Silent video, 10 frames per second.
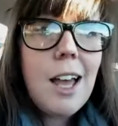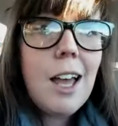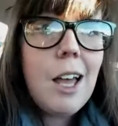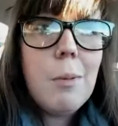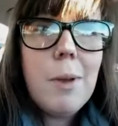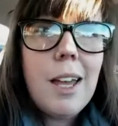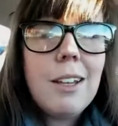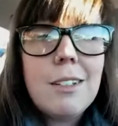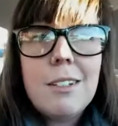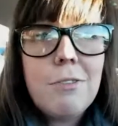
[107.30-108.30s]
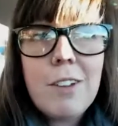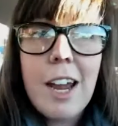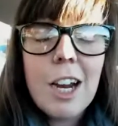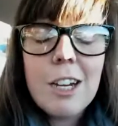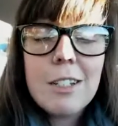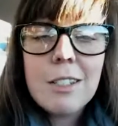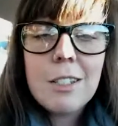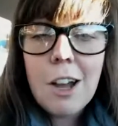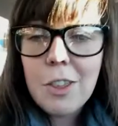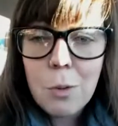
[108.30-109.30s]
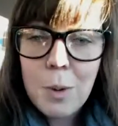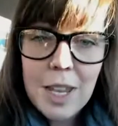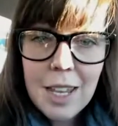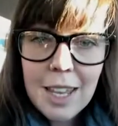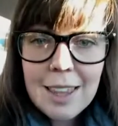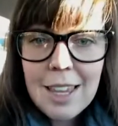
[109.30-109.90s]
at fairs on the week,